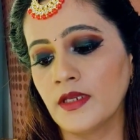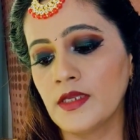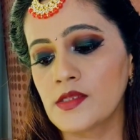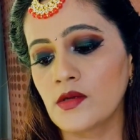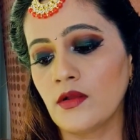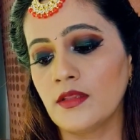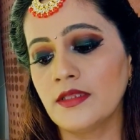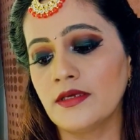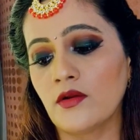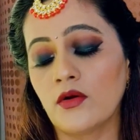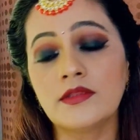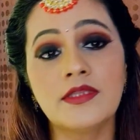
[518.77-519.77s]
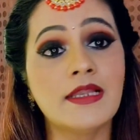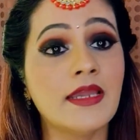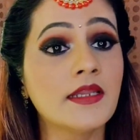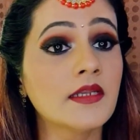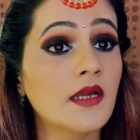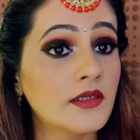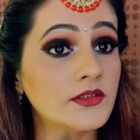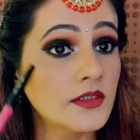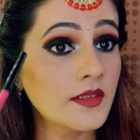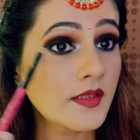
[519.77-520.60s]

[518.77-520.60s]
It's called the Rock the Line Kajal.